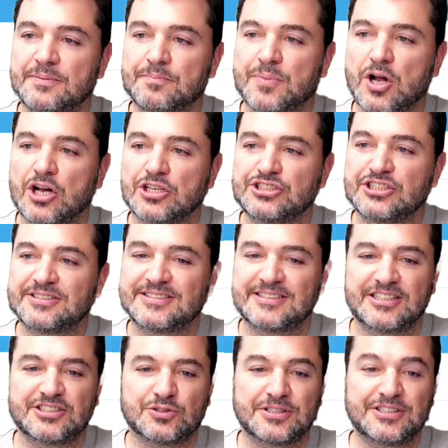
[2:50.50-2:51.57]
projects, the
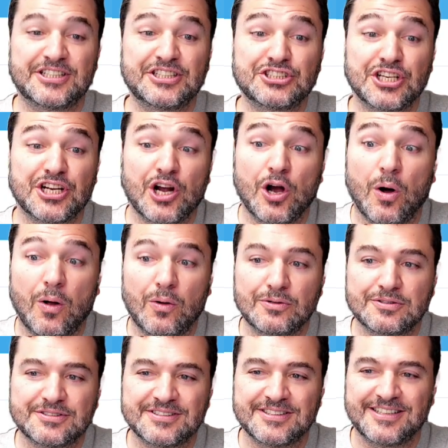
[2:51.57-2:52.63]
strategic
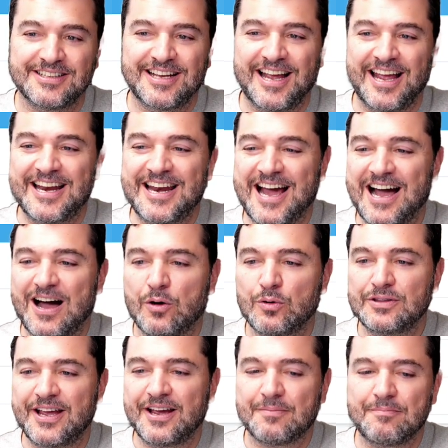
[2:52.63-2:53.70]
goals, and how
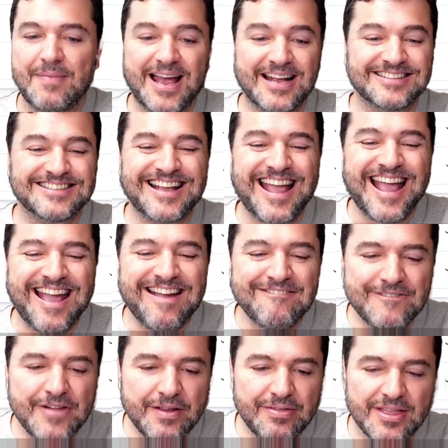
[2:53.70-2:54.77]
they are met.
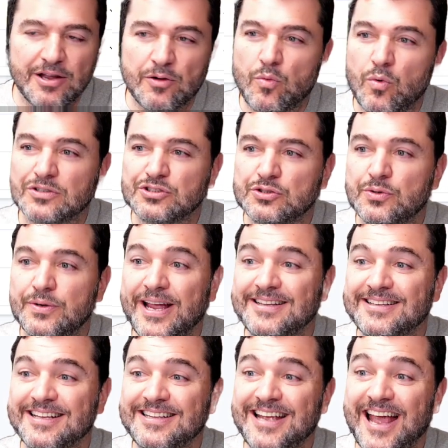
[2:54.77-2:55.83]
Everything was
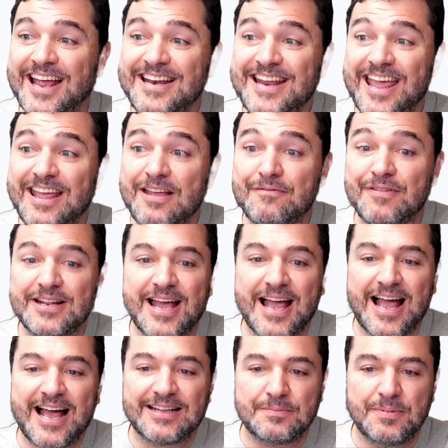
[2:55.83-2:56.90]
created. And even the
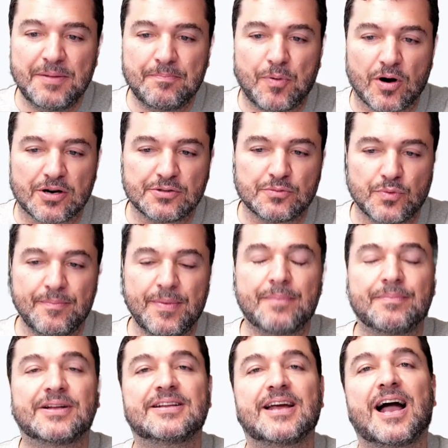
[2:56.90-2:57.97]
admin part, remember
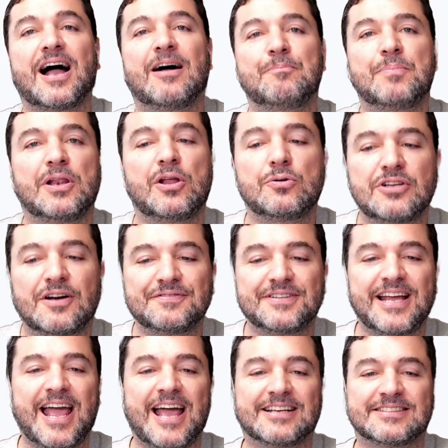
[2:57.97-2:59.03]
the upload of
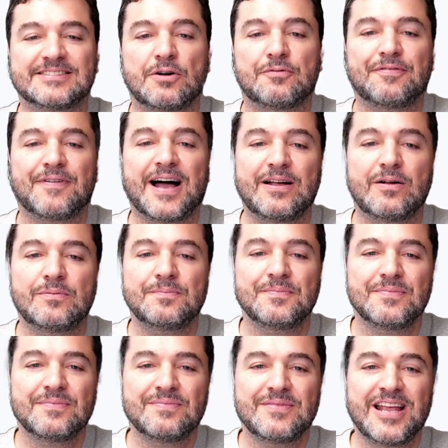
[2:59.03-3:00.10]
the Excel file?
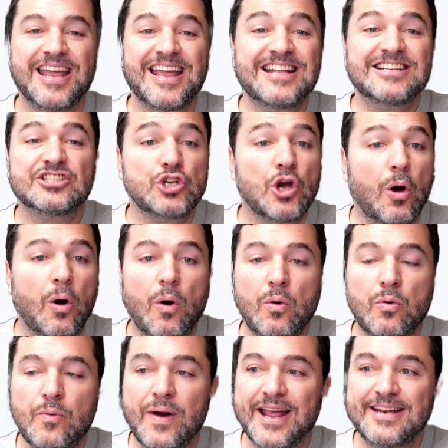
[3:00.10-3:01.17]
It's
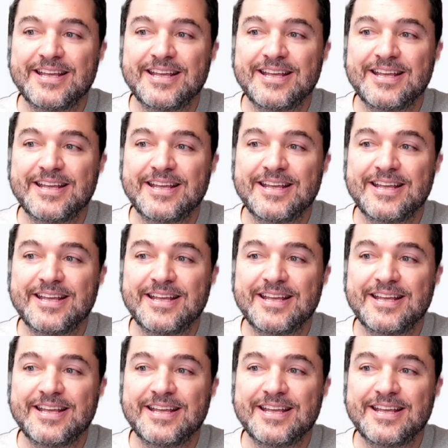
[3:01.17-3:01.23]
already